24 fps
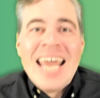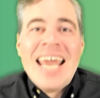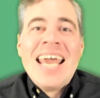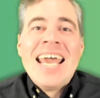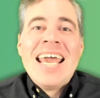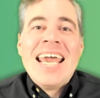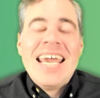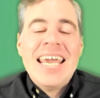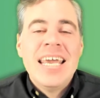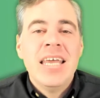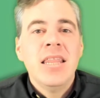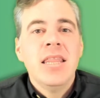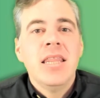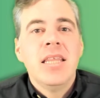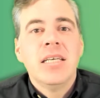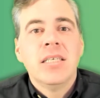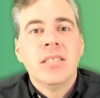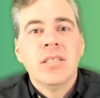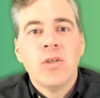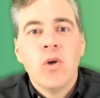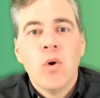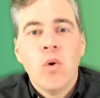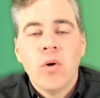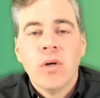In this
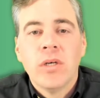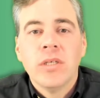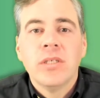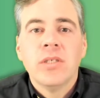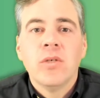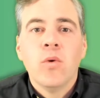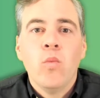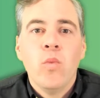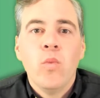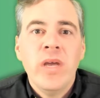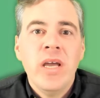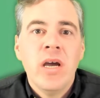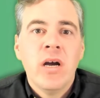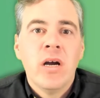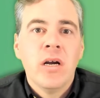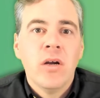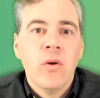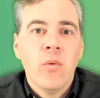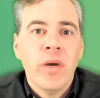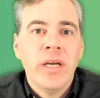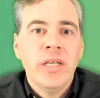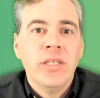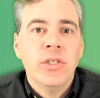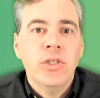course, we are
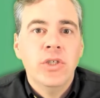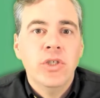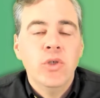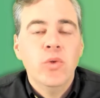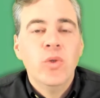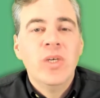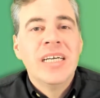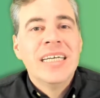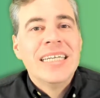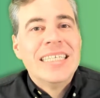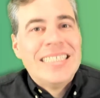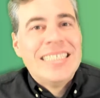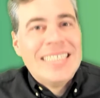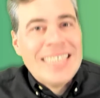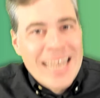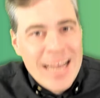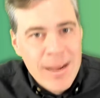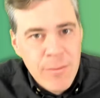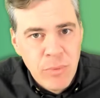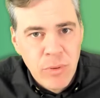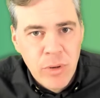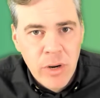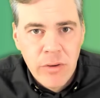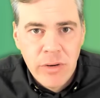going to do
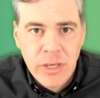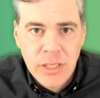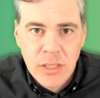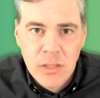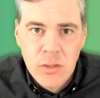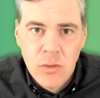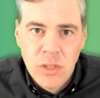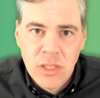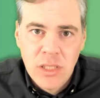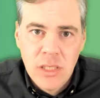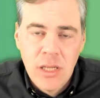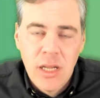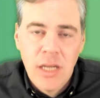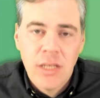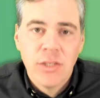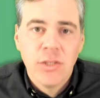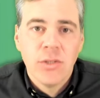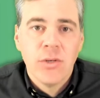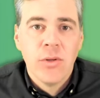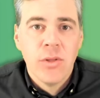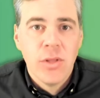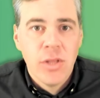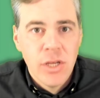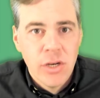contemporary sociological
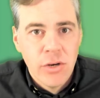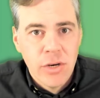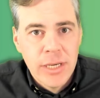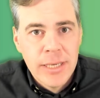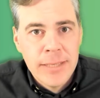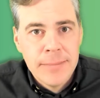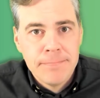theory.